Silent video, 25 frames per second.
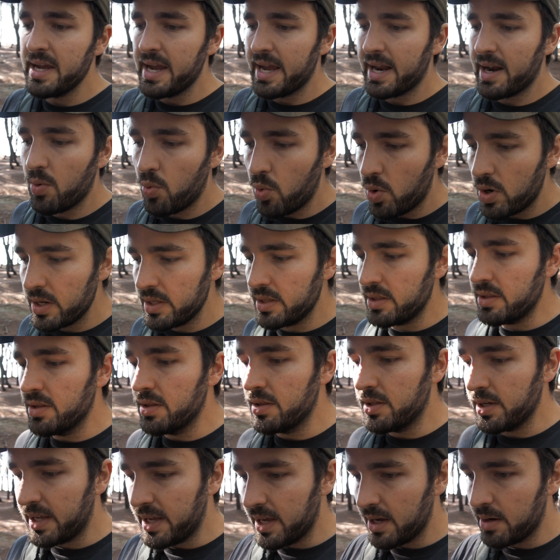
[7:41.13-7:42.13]
and I wanted
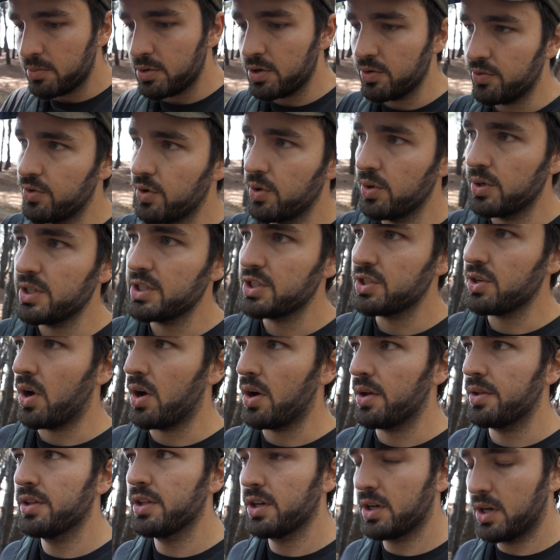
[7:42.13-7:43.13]
the camera to focus
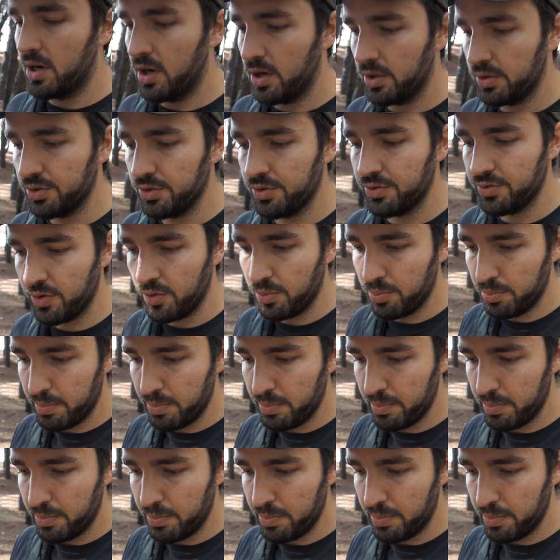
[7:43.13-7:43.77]
on the colorful